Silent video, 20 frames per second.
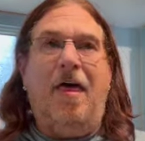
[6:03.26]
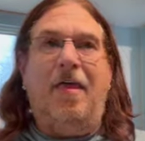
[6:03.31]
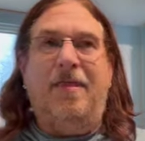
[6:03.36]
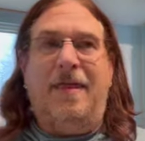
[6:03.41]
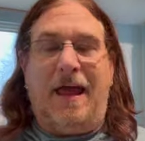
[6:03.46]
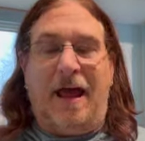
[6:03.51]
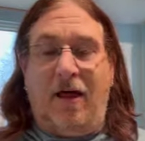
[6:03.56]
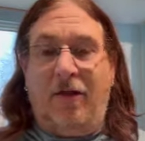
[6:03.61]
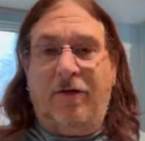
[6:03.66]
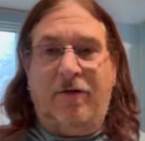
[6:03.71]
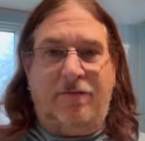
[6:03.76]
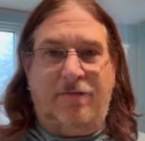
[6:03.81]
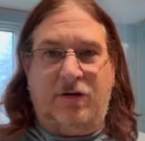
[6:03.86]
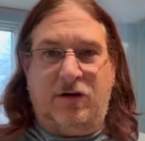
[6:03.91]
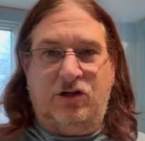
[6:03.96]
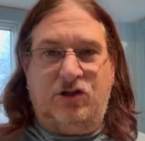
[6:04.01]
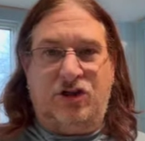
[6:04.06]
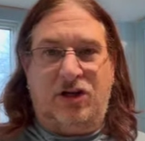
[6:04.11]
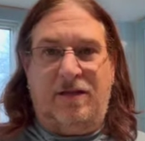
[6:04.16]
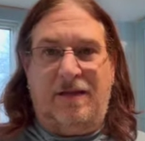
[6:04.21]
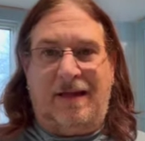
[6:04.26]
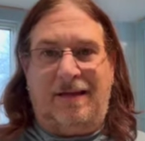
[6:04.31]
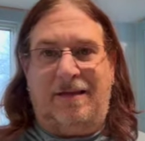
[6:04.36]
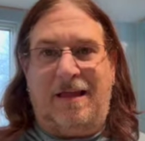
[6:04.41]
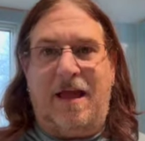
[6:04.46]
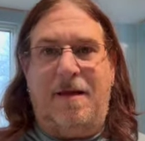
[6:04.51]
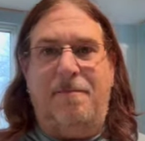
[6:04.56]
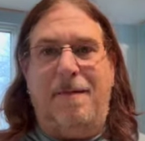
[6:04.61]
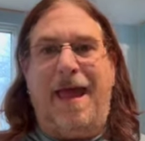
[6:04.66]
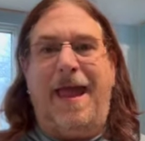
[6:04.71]
The other version that
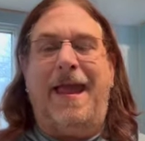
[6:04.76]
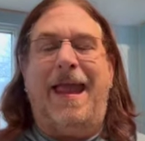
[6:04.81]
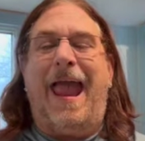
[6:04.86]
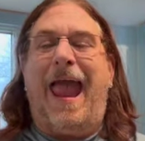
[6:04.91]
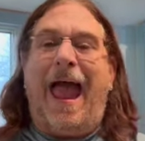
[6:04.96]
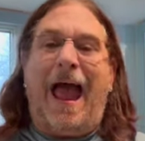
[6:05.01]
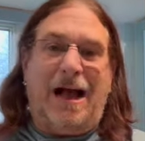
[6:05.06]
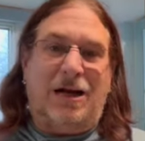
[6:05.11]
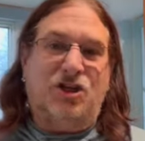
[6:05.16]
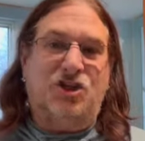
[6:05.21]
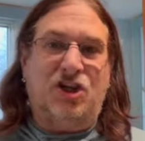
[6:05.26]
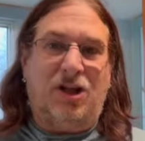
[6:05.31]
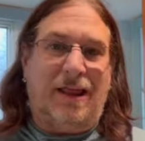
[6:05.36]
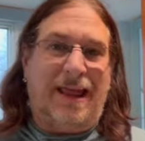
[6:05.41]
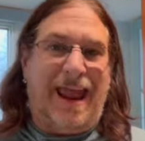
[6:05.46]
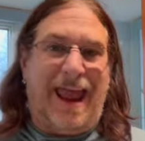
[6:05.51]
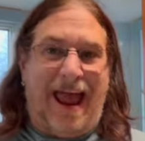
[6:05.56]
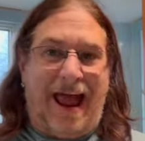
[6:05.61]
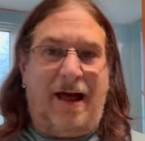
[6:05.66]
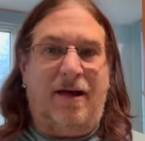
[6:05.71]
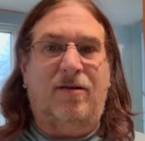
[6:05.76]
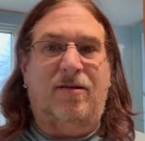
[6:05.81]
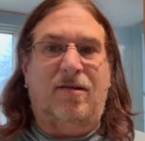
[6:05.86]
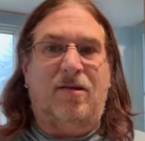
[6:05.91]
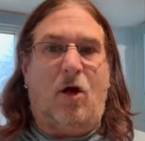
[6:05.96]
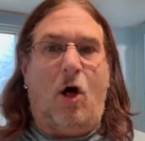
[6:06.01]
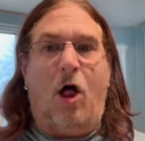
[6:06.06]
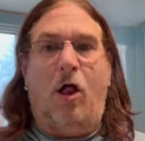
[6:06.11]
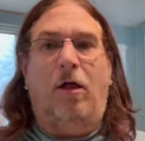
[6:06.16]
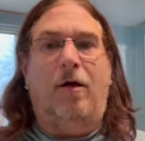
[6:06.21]
they make actually has
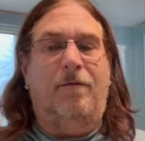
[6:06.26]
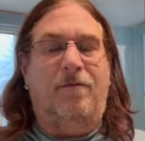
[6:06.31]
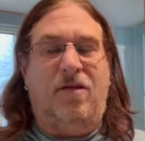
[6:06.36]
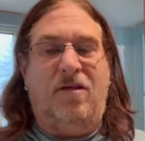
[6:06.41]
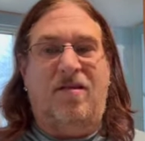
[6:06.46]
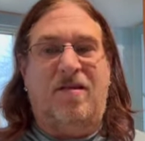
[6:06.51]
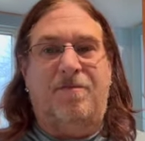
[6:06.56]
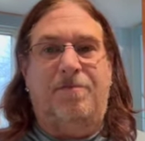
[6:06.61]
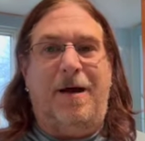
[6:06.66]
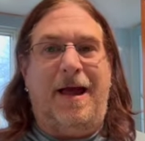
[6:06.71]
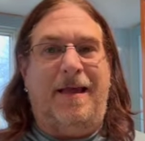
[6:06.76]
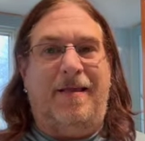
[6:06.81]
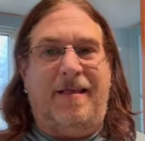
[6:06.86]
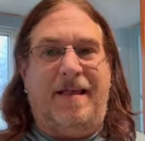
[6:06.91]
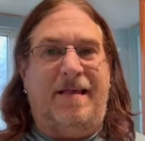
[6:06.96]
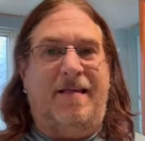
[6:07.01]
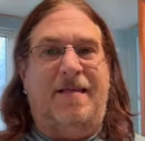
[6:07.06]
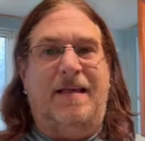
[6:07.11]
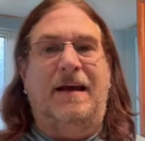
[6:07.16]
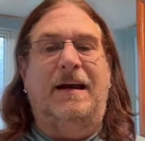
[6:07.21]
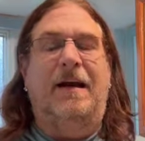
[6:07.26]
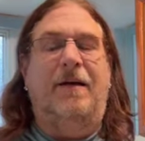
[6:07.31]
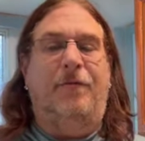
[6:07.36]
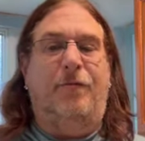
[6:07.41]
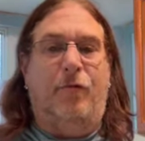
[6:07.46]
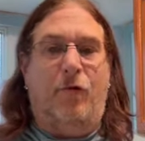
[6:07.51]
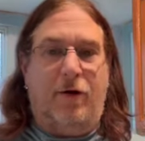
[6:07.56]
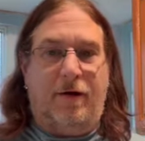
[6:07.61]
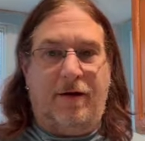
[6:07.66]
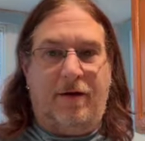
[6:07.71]
all of the spices in it
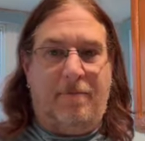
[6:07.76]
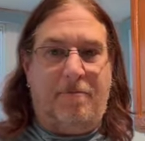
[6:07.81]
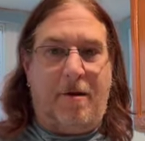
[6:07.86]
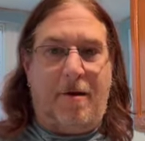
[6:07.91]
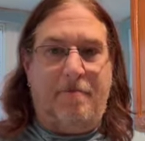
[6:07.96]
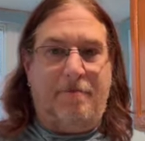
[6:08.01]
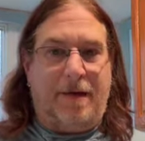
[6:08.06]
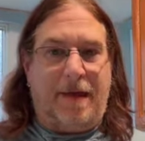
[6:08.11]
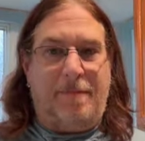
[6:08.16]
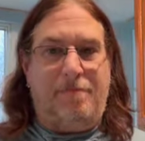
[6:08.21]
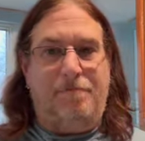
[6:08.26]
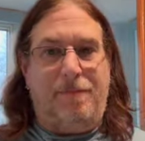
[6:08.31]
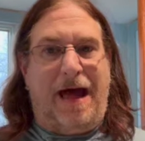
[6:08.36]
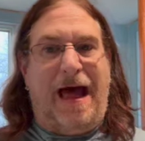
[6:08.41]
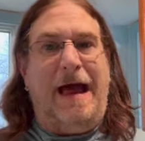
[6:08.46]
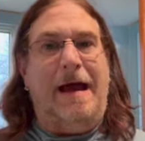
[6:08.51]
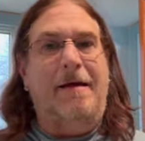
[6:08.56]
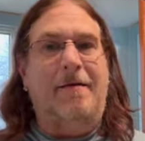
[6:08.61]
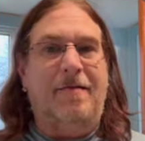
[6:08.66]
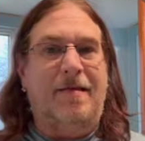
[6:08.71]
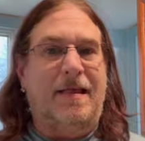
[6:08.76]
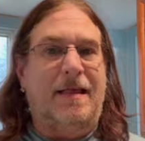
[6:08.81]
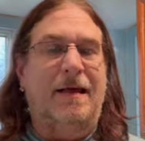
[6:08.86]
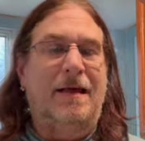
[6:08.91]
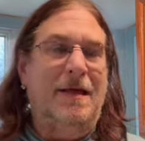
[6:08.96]
for your pumpkin pies.